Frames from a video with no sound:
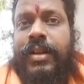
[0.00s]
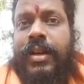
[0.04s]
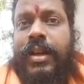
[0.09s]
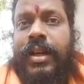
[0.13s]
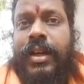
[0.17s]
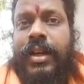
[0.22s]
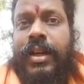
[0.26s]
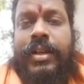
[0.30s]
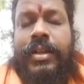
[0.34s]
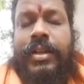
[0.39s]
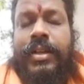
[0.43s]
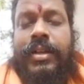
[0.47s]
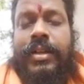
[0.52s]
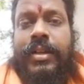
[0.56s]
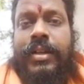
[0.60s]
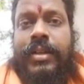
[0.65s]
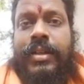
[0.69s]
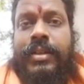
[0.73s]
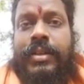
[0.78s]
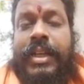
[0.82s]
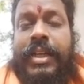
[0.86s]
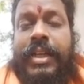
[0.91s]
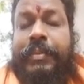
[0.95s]
and
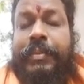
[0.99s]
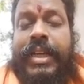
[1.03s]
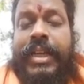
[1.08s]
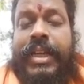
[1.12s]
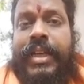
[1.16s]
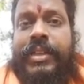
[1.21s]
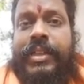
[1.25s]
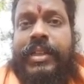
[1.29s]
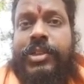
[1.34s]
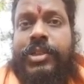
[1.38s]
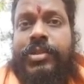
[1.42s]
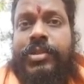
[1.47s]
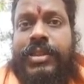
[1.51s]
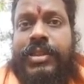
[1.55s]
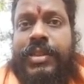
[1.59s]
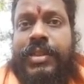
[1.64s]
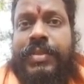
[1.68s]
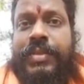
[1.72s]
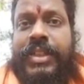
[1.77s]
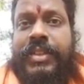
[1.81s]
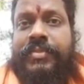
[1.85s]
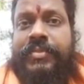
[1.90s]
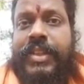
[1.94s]
they may get into
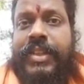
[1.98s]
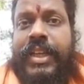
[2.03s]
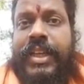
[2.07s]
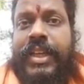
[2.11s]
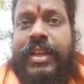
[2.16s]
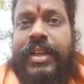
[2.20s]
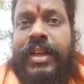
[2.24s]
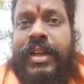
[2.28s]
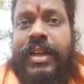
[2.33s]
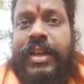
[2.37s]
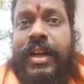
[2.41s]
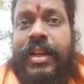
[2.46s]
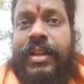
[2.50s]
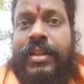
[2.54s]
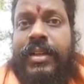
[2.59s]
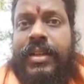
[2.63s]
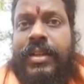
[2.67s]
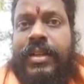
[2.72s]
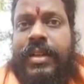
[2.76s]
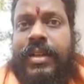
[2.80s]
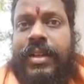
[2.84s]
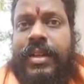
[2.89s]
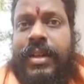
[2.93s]
trouble if they
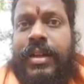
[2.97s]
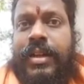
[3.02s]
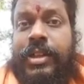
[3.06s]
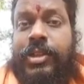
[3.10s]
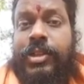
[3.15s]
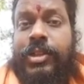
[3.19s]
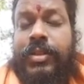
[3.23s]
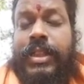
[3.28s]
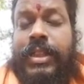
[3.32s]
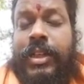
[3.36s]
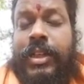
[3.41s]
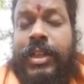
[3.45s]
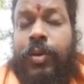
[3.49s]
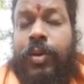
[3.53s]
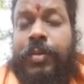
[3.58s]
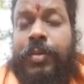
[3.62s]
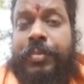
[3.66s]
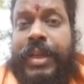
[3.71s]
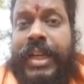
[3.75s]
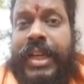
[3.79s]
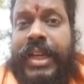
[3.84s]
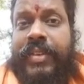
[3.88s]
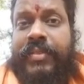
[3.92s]
can't control their
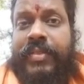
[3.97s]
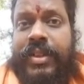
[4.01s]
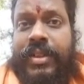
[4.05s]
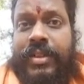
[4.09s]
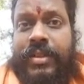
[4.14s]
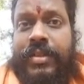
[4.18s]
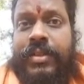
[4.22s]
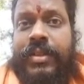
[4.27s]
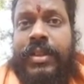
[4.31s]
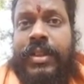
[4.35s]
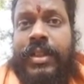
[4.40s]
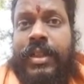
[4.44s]
own behavior,